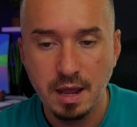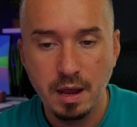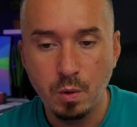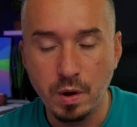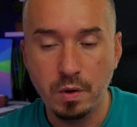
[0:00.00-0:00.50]

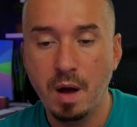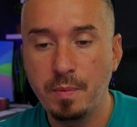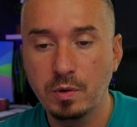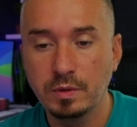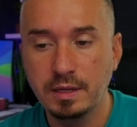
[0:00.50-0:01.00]
when you
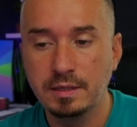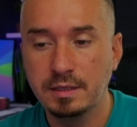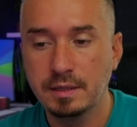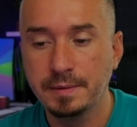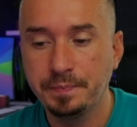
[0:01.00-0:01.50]
upload these
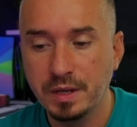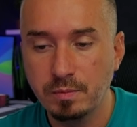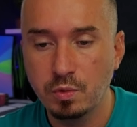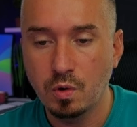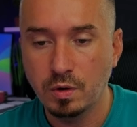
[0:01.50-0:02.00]

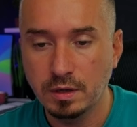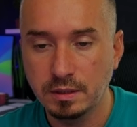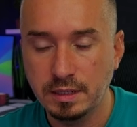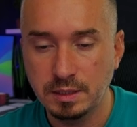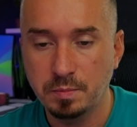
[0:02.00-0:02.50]
ebook
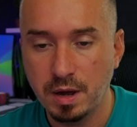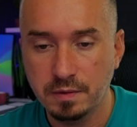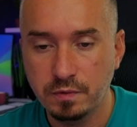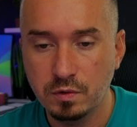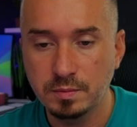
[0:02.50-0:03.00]
on these
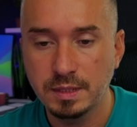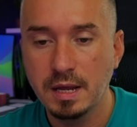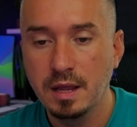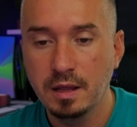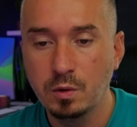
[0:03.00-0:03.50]
platforms,
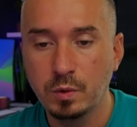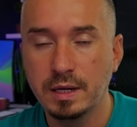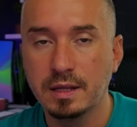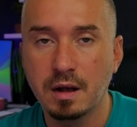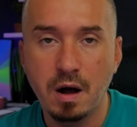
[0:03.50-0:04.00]
you will
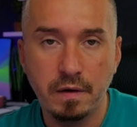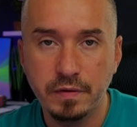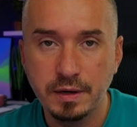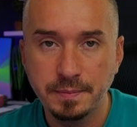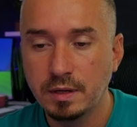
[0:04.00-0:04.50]
need a
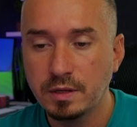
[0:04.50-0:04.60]
cover.